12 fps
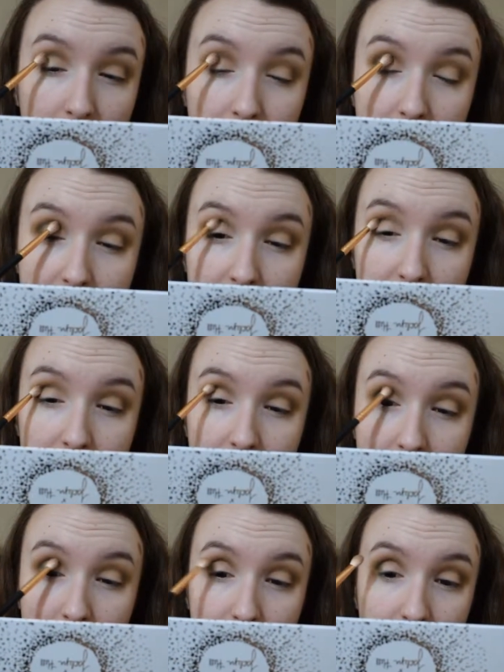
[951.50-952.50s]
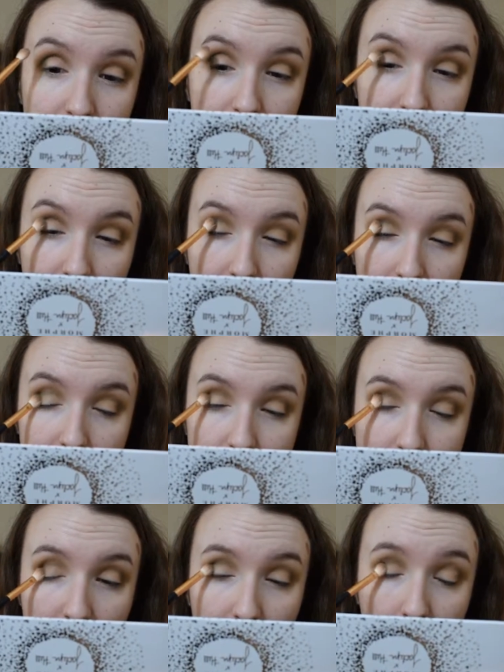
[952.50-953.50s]
Blend it in lovely with the
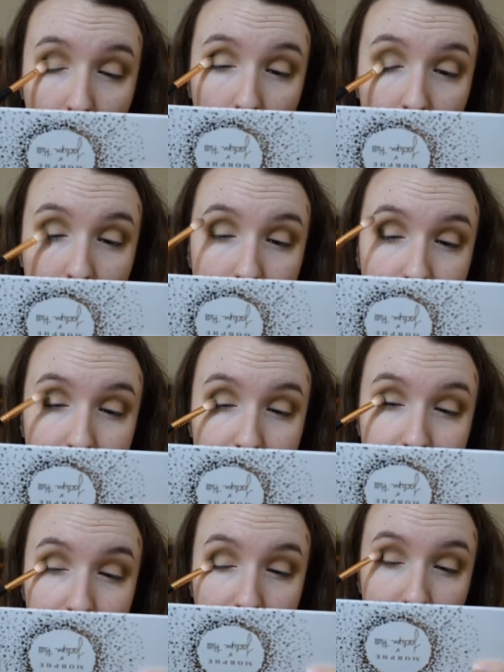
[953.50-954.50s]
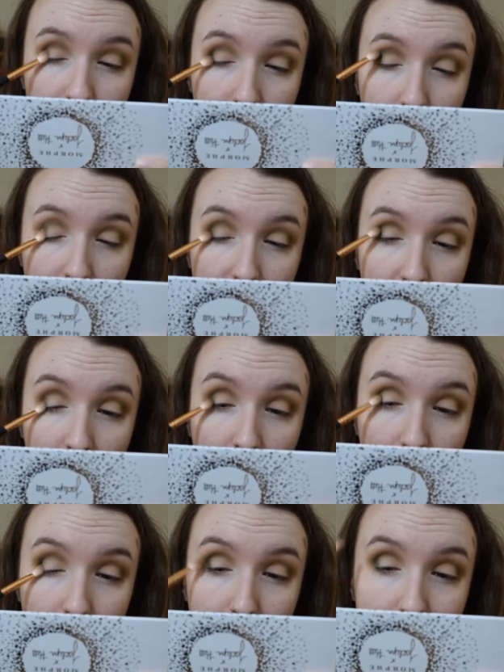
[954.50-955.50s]
eyeshadow from
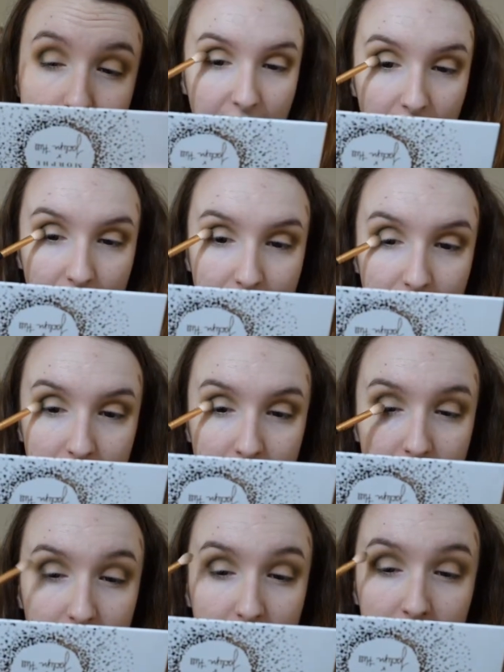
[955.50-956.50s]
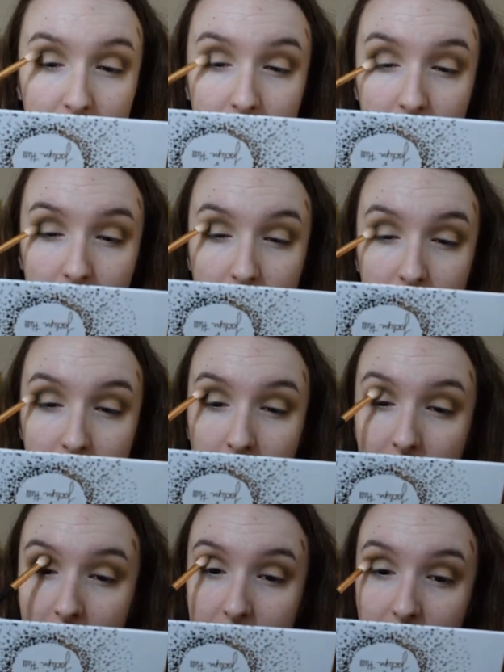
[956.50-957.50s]
before. I feel like
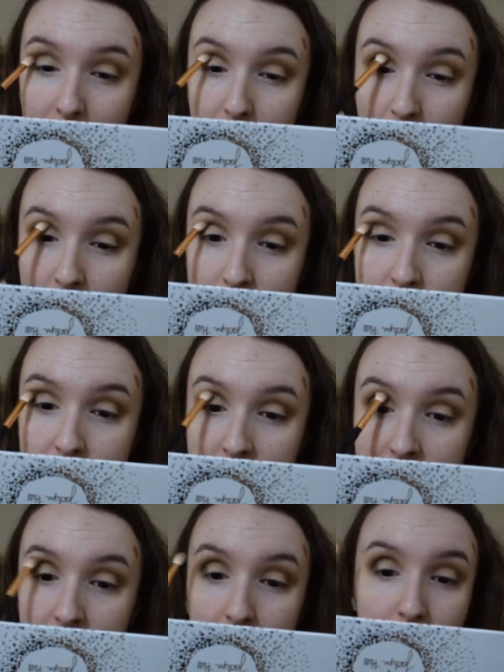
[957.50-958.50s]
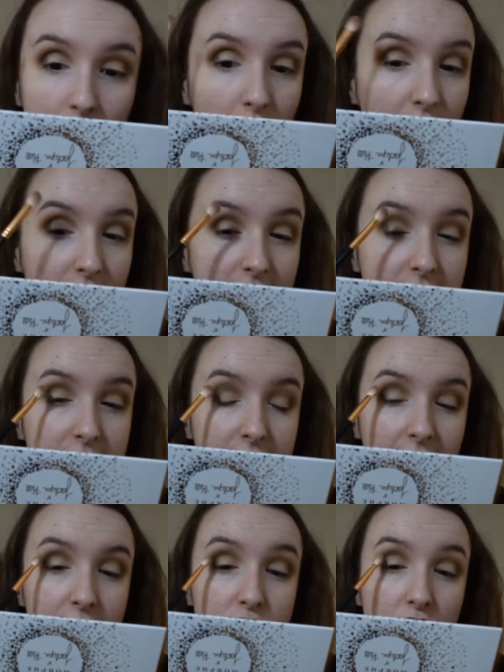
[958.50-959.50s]
I like potion more than
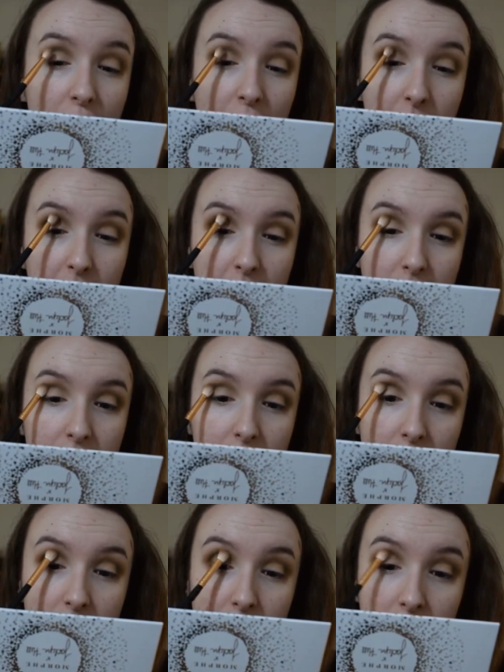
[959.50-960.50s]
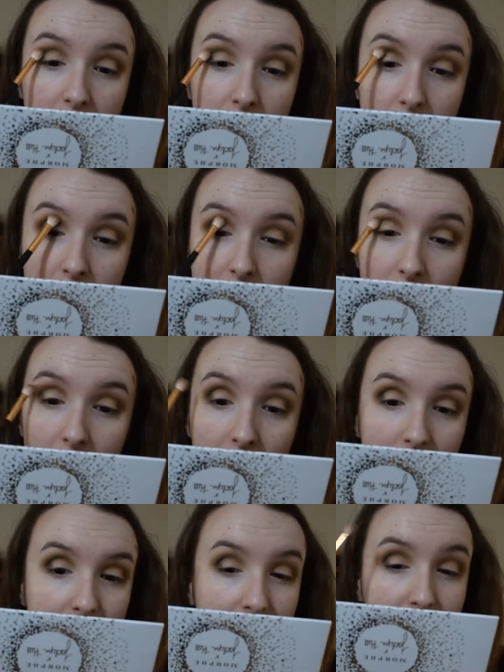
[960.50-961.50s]
Inside Job,
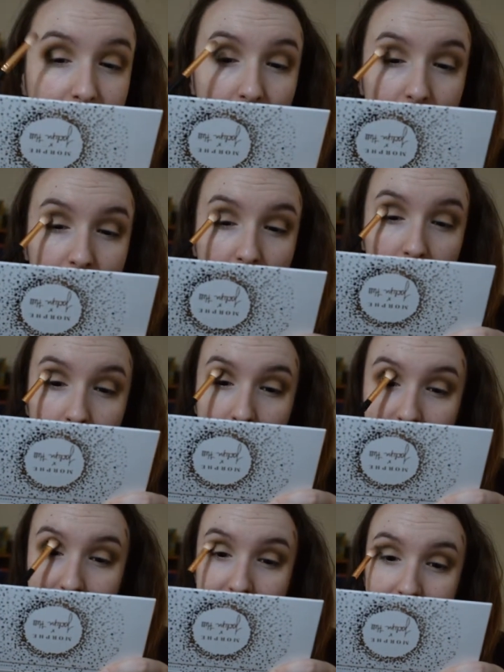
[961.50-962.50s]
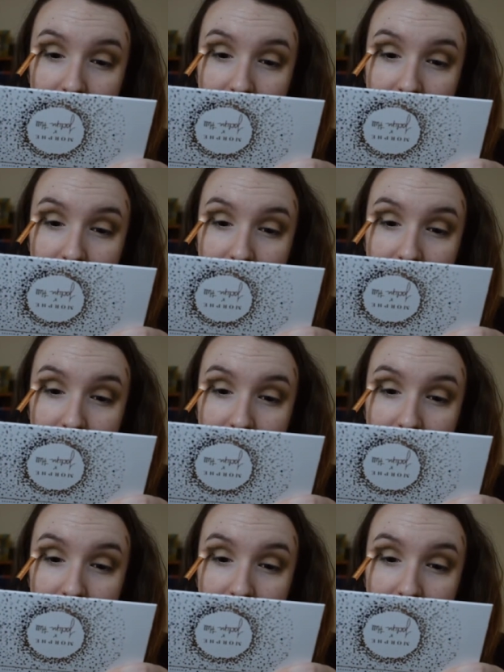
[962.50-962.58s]
and I don't know if it's